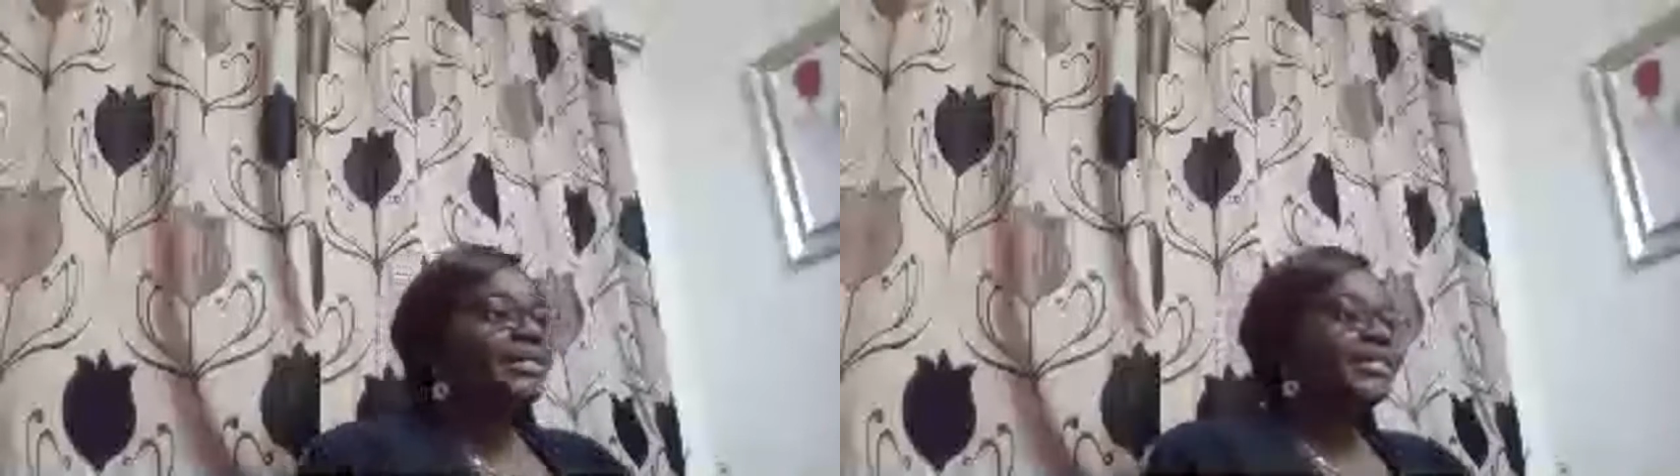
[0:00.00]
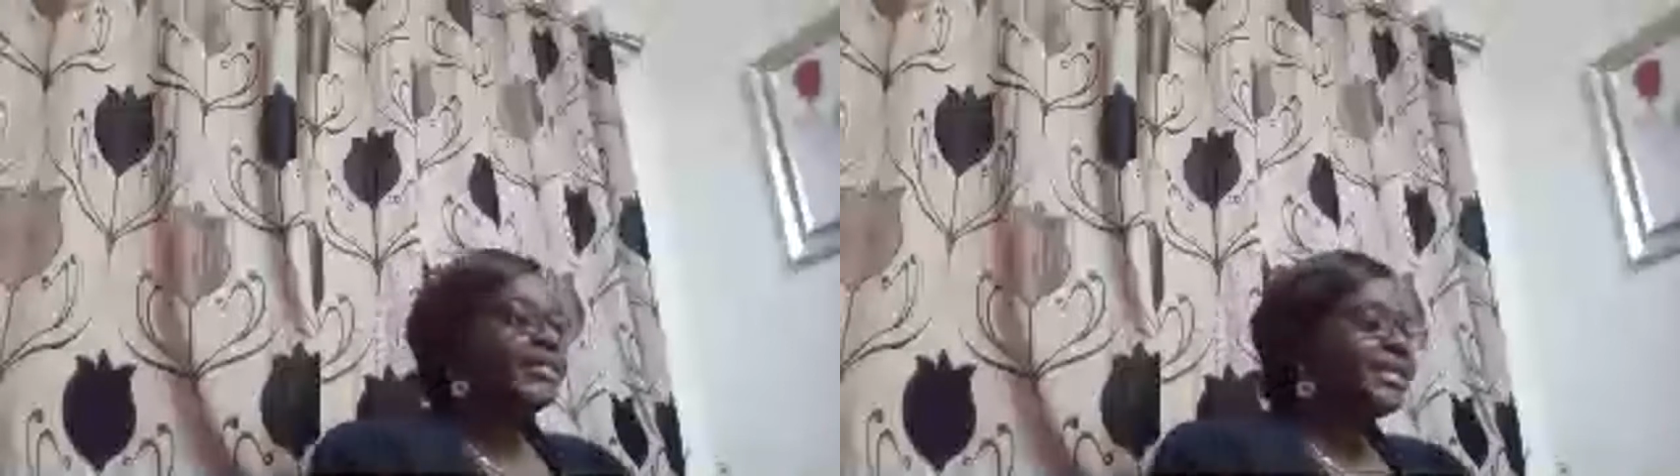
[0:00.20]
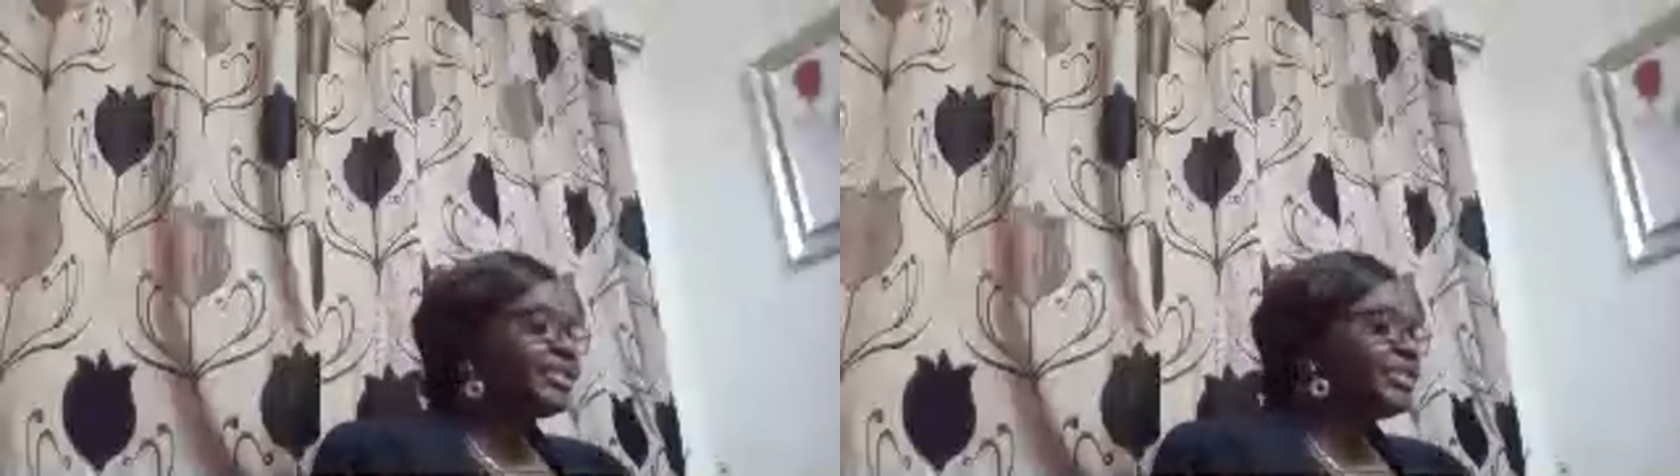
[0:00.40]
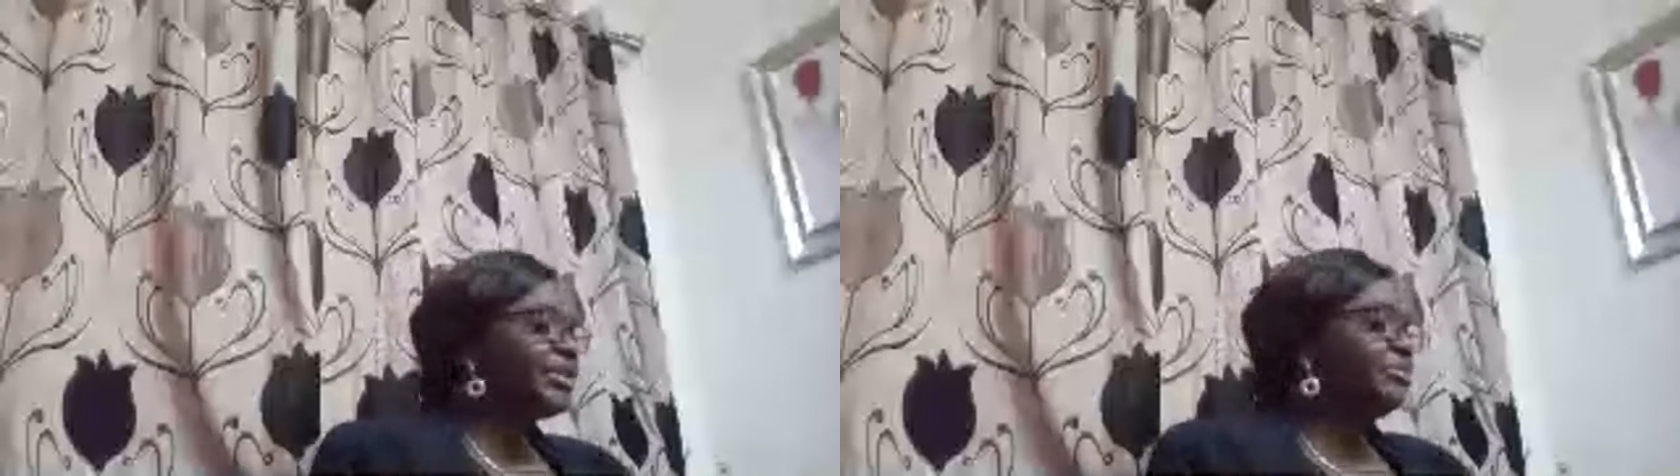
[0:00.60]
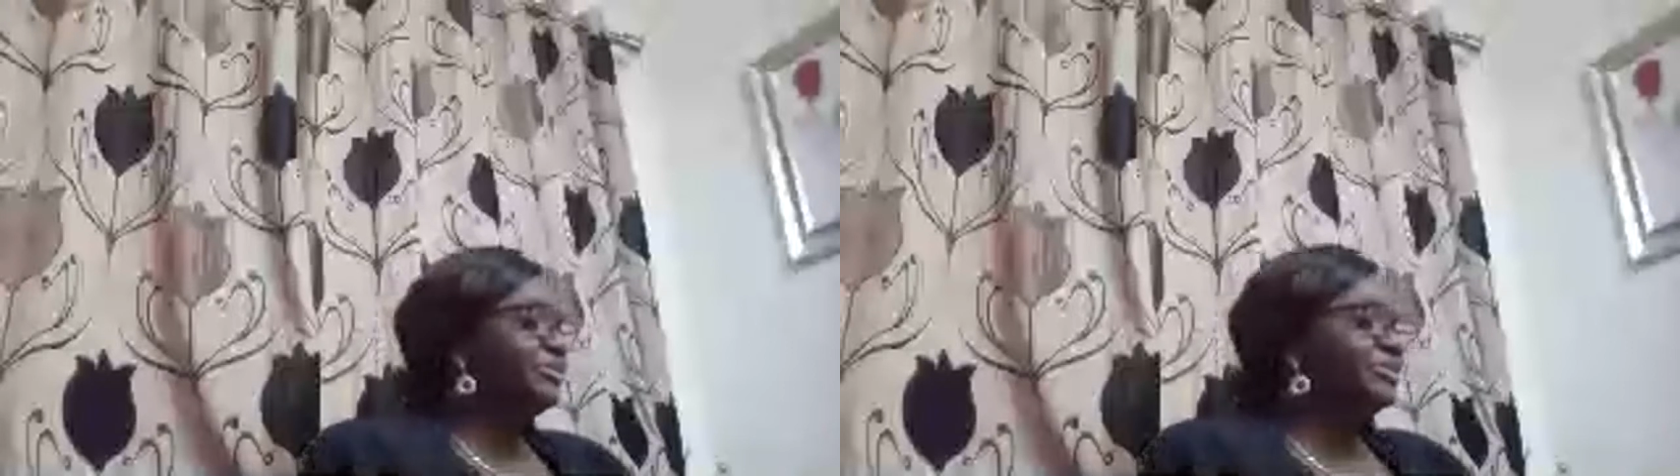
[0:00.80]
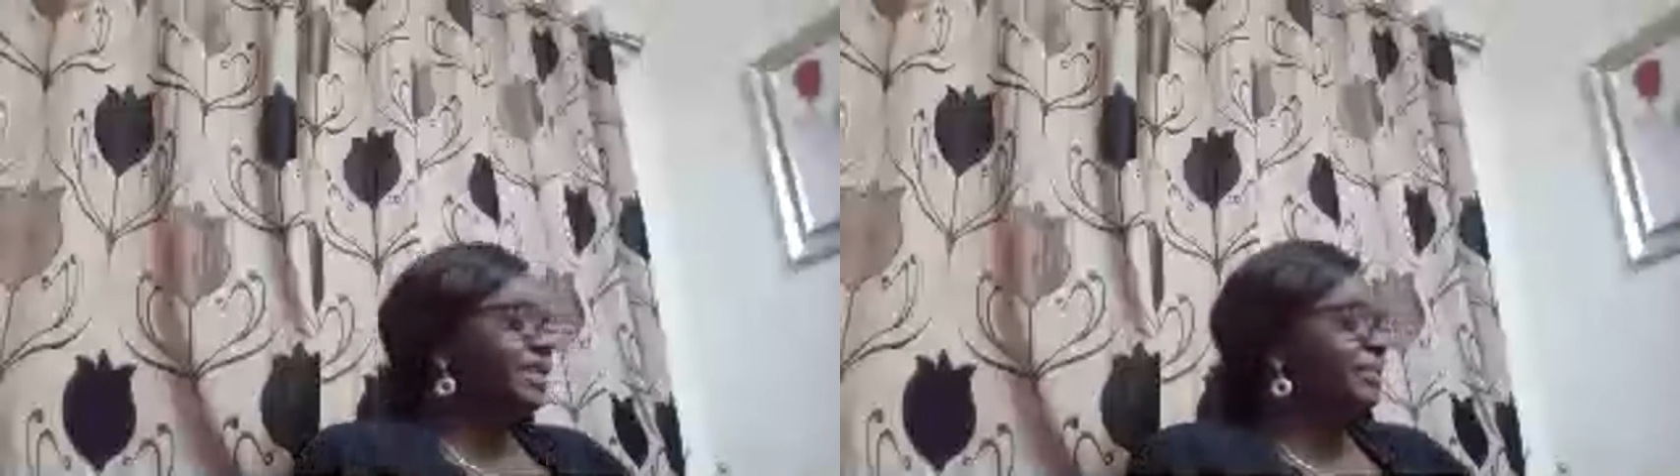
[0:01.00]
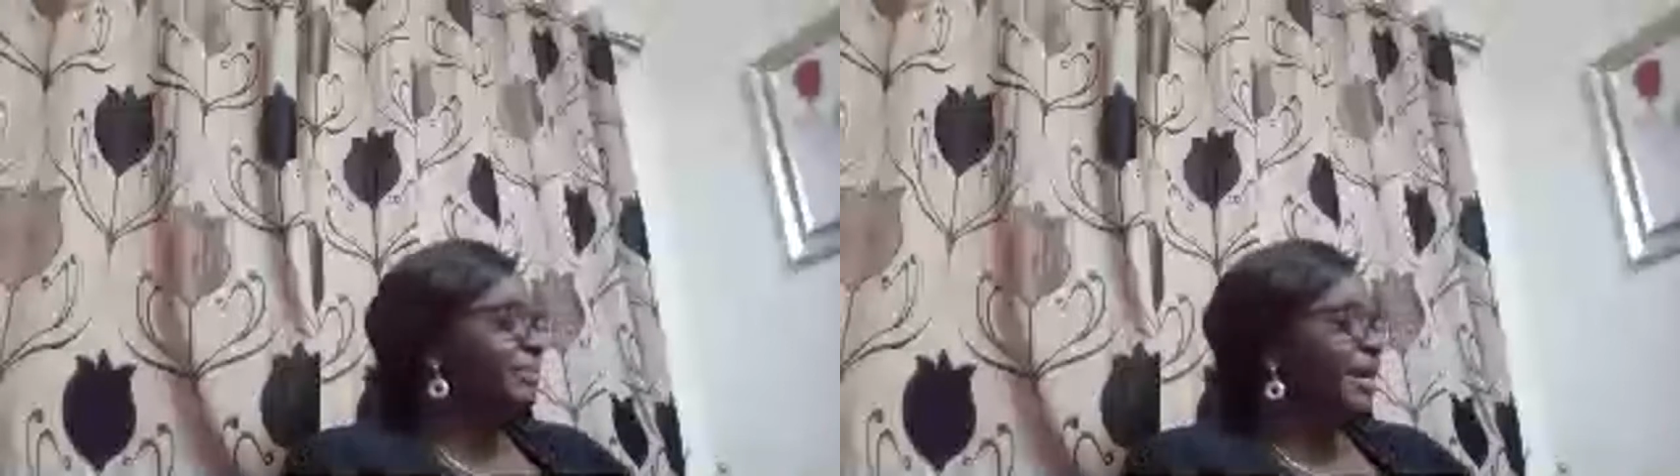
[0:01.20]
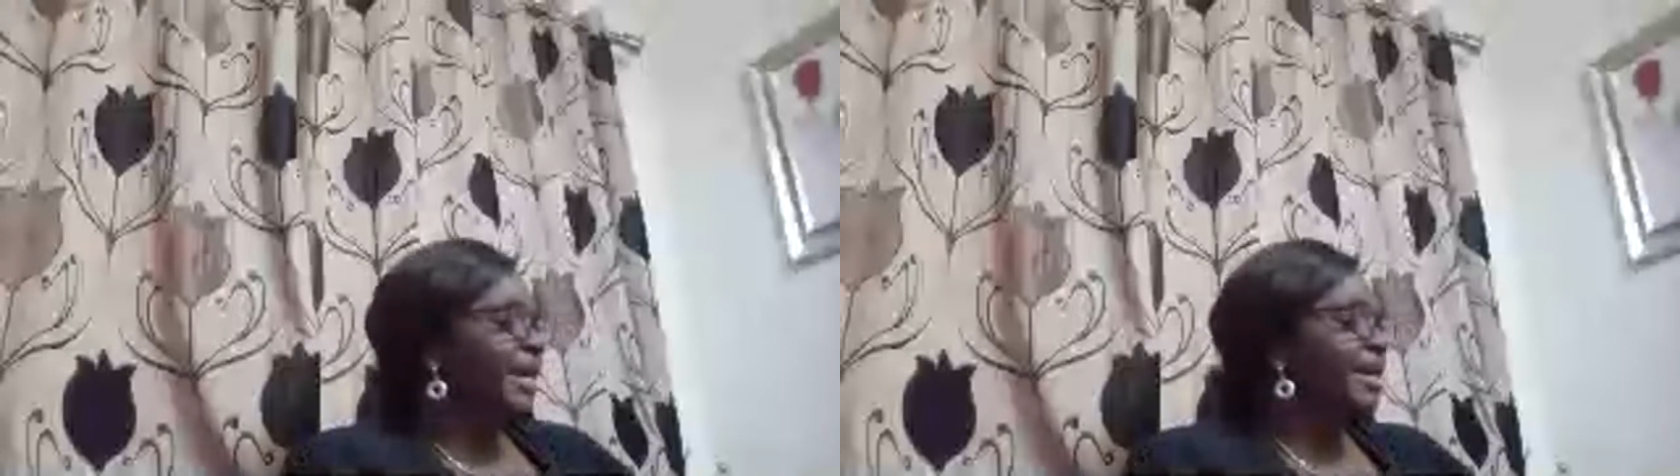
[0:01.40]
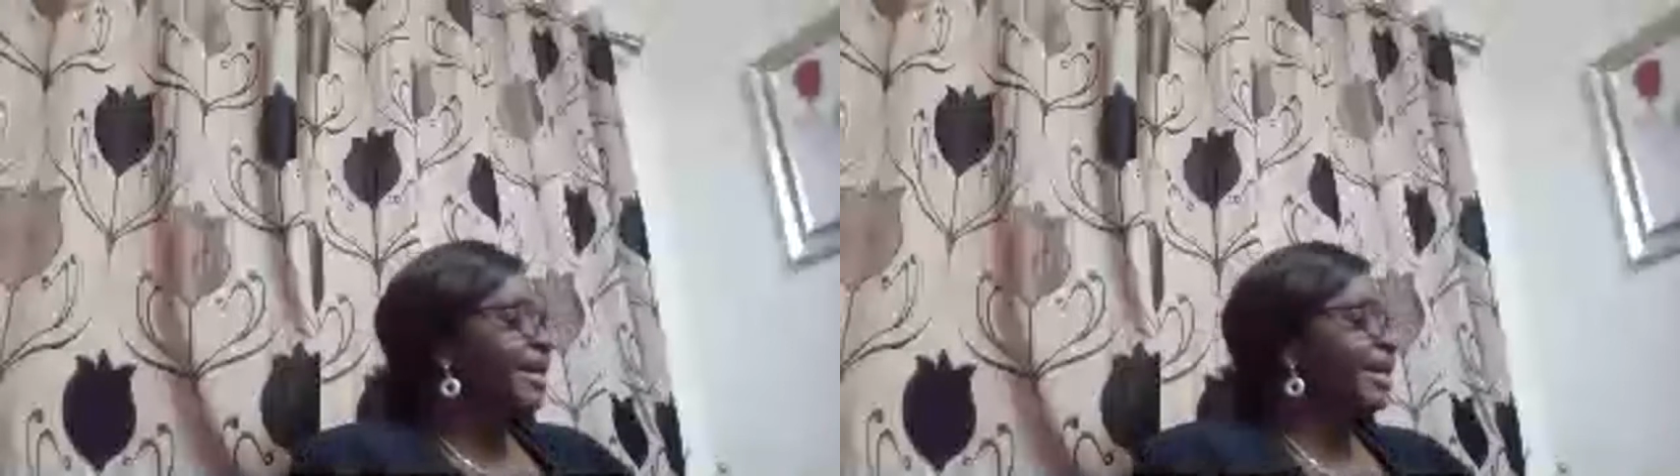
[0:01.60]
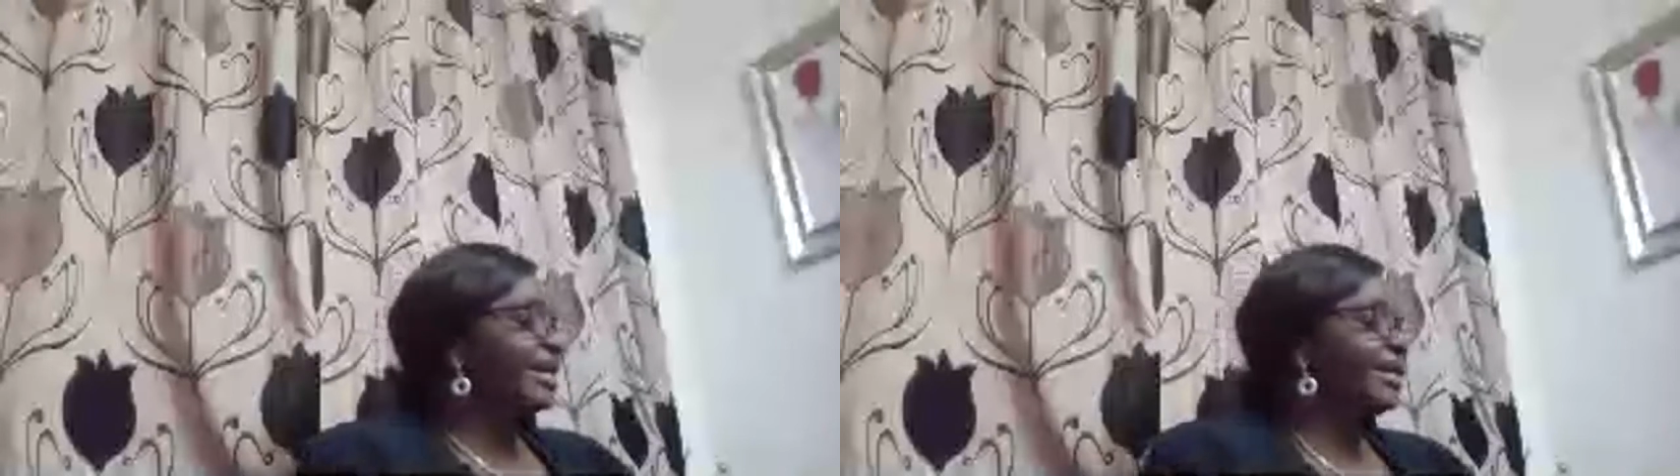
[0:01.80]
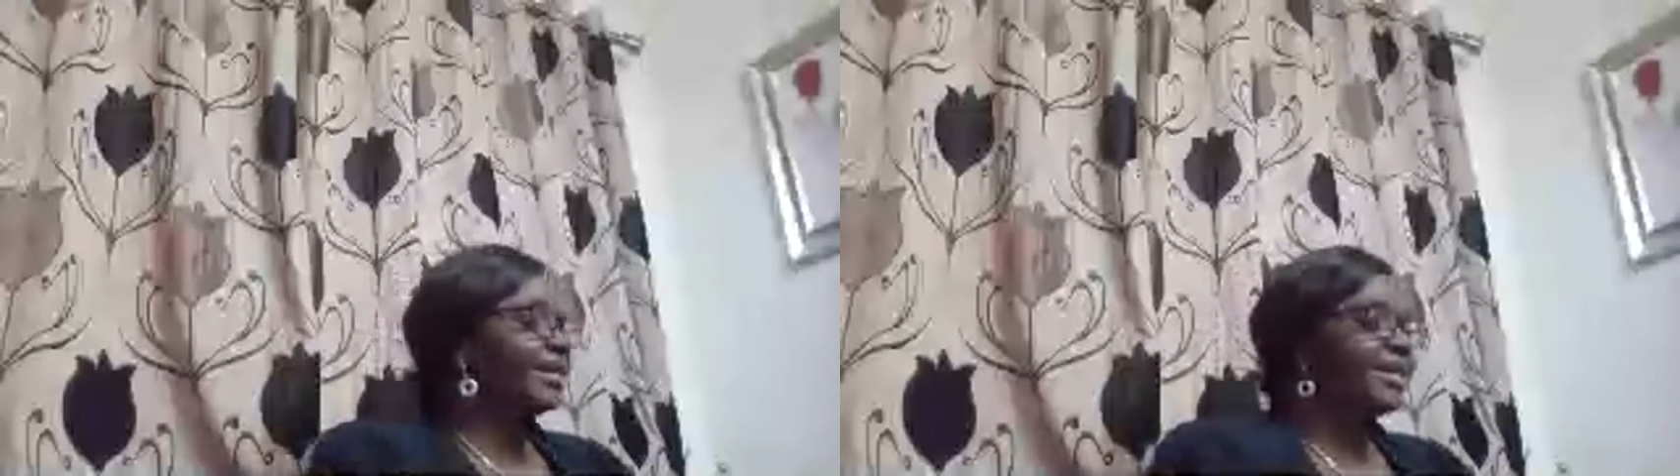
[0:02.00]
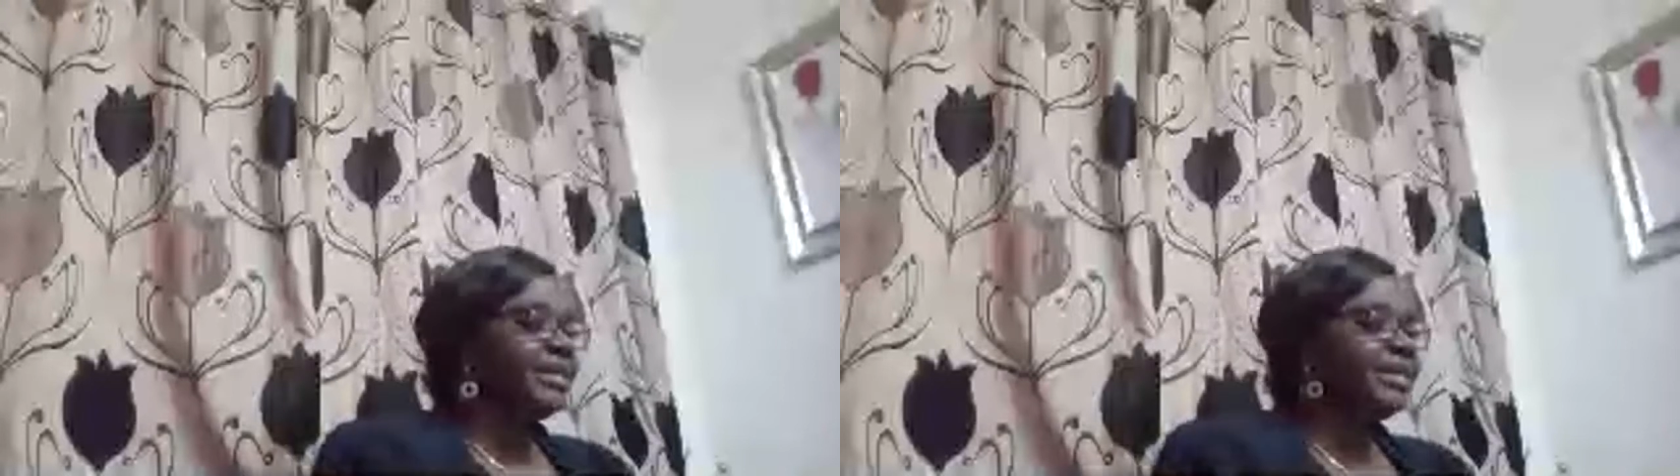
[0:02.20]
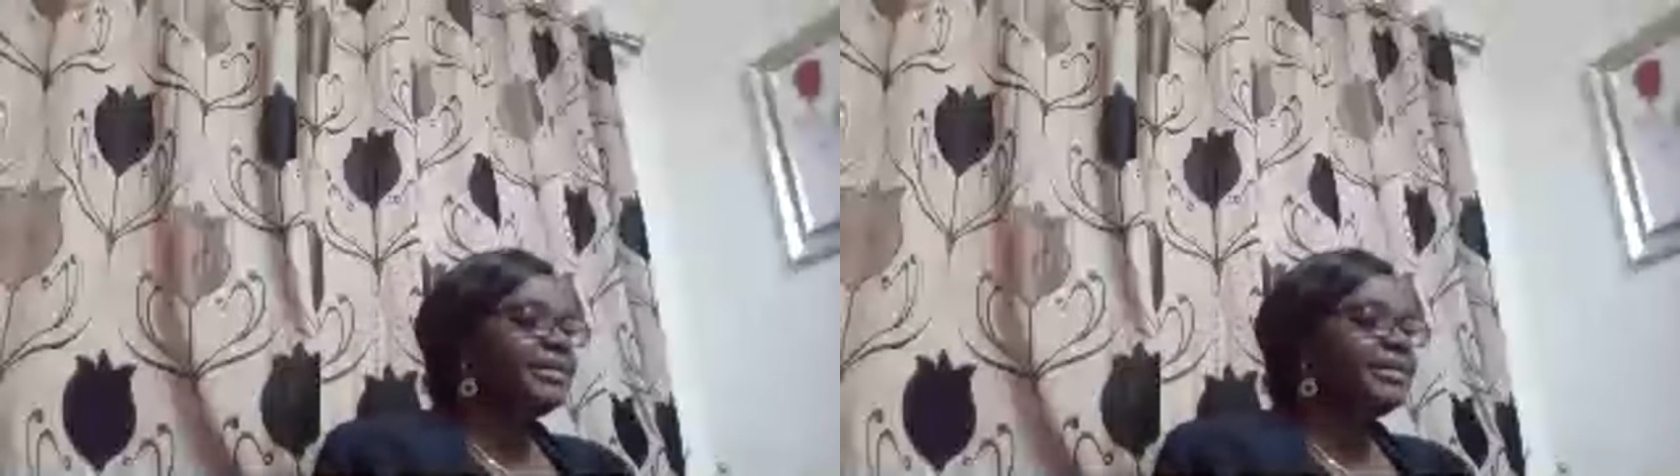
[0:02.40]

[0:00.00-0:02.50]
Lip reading: Let's enjoy music by Kakaki.